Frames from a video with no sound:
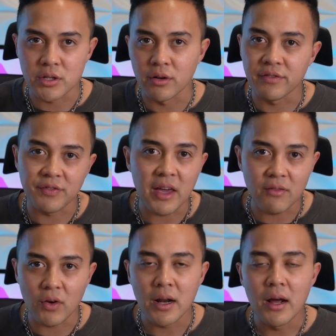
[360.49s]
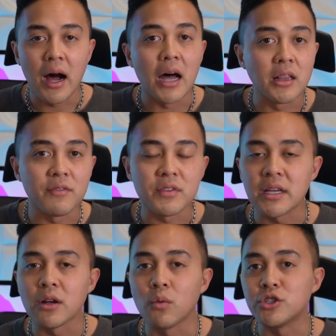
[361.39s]
favorite? I'd love to
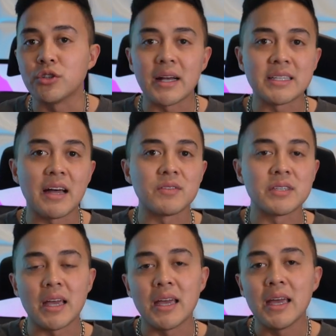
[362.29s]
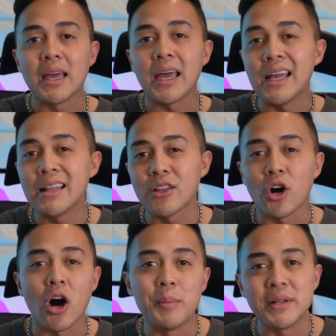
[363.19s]
hear what you guys have to say in the
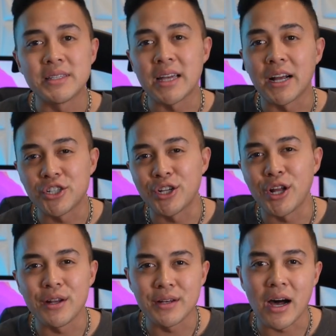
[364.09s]
comment section down